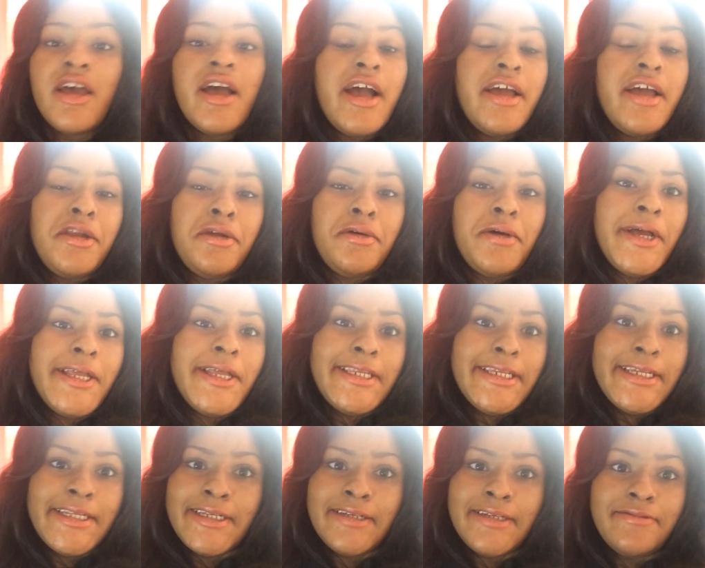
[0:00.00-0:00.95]
I know I
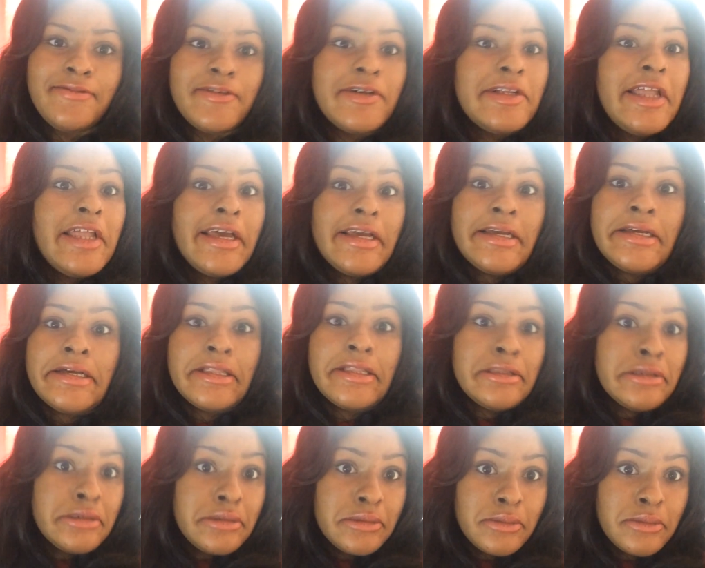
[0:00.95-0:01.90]
did it for like a
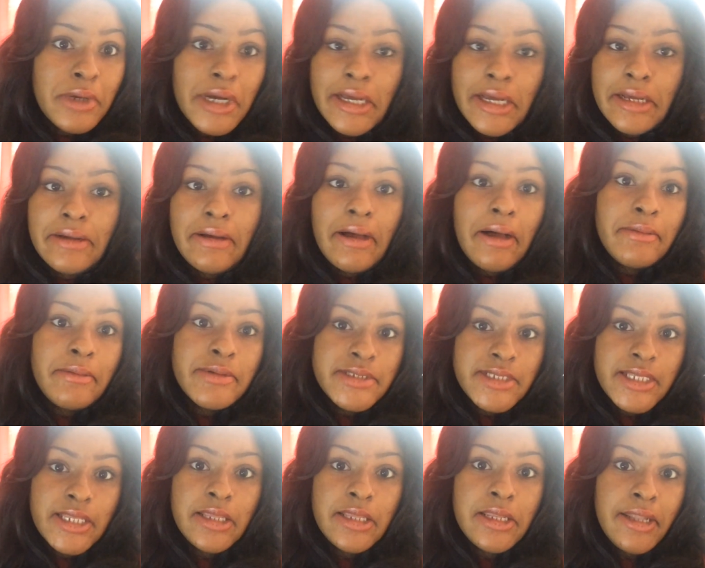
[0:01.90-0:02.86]
little while. I was
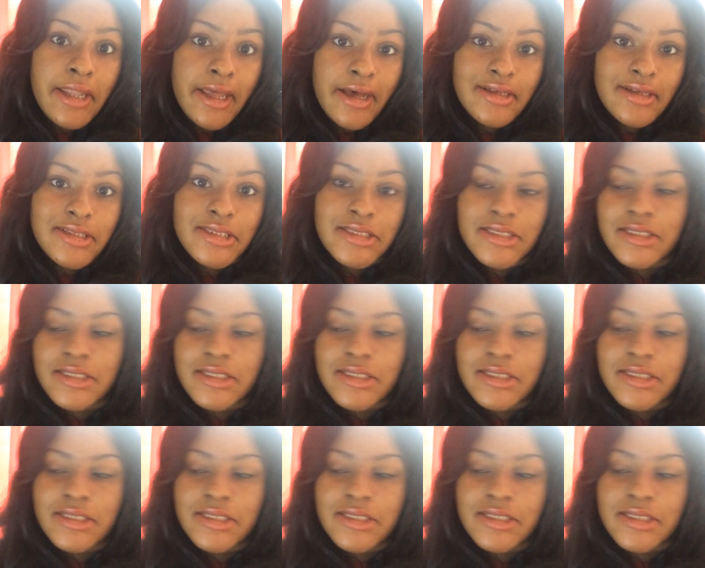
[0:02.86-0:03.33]
a little lost.